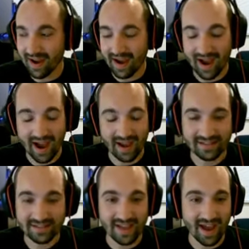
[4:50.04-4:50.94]

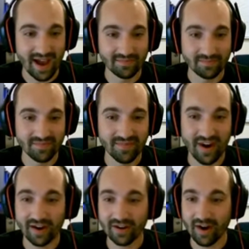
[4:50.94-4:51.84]
I'm
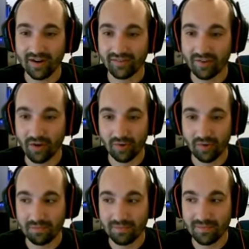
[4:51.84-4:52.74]
very grateful.